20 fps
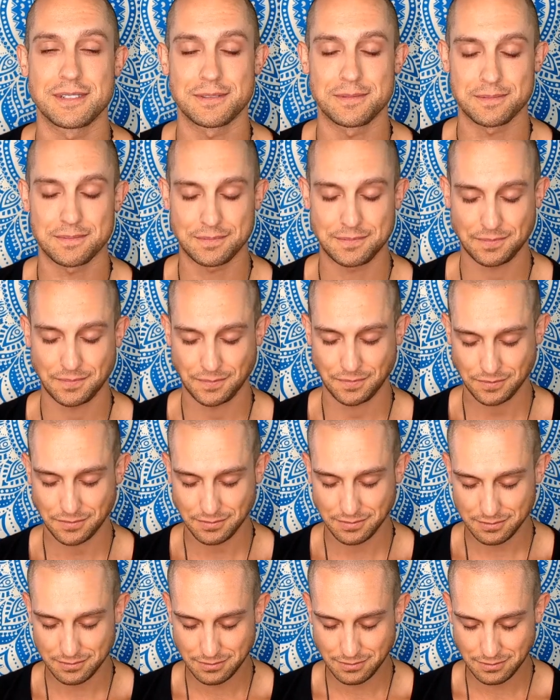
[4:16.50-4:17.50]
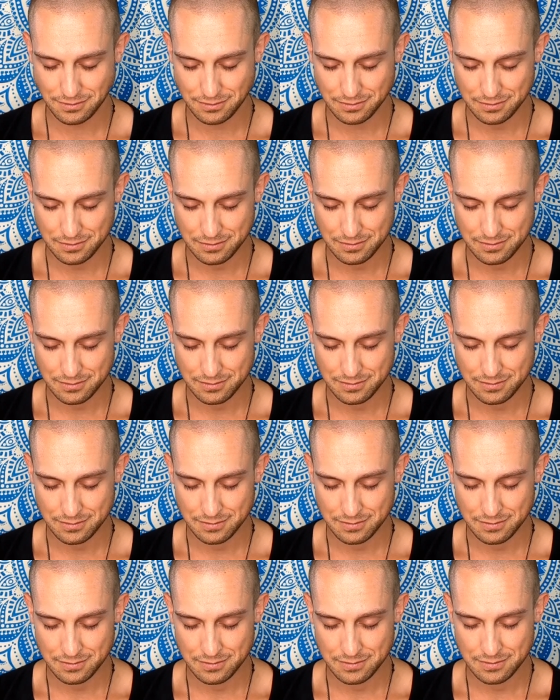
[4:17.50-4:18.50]

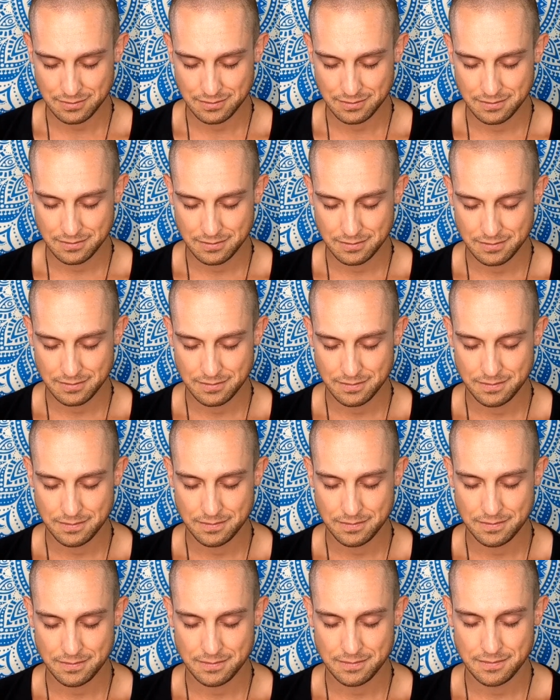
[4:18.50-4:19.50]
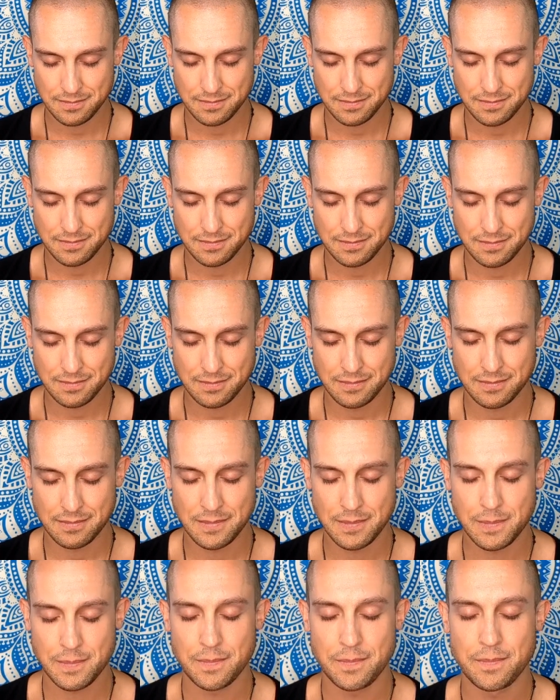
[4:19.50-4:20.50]

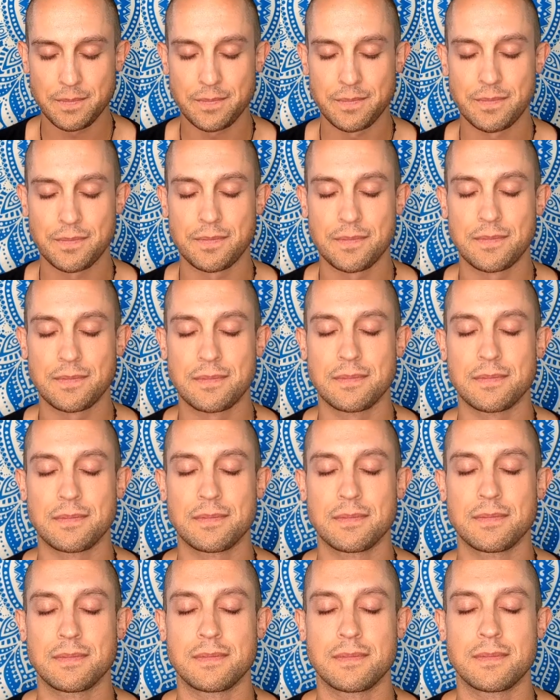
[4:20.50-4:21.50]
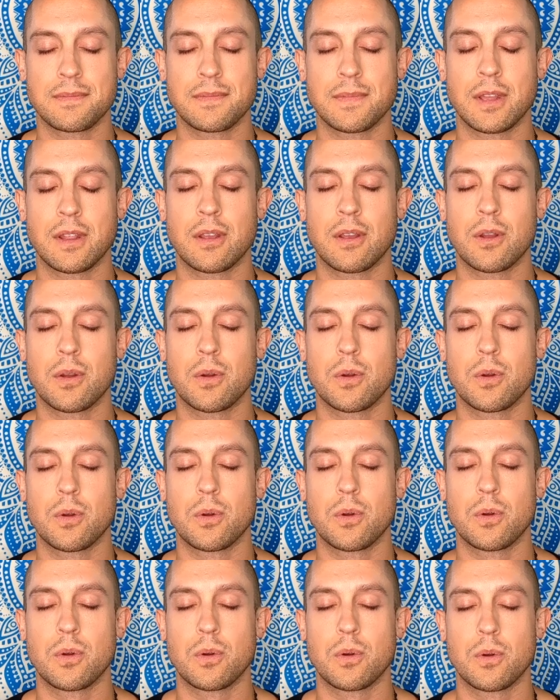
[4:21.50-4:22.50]

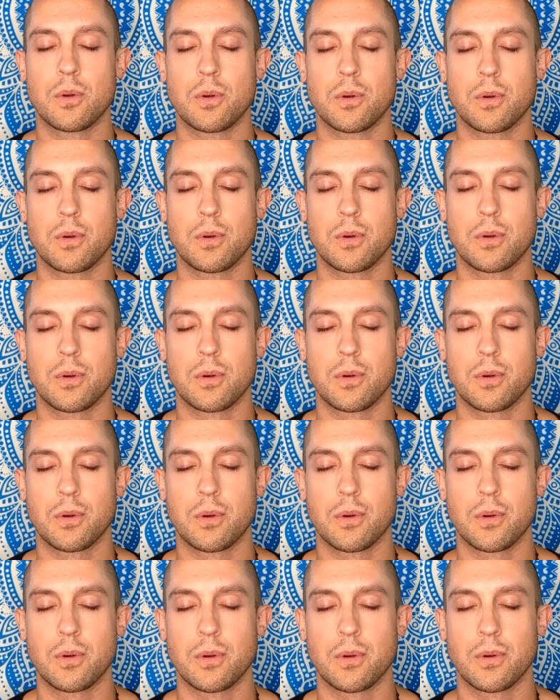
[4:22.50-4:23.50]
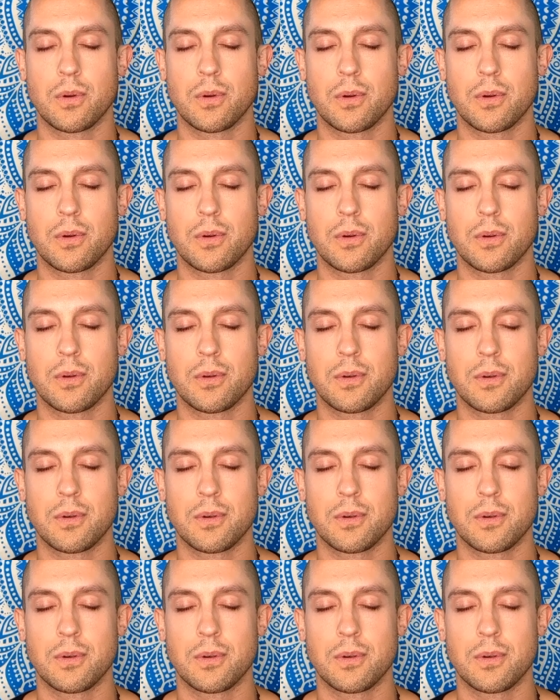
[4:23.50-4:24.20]
[no speech]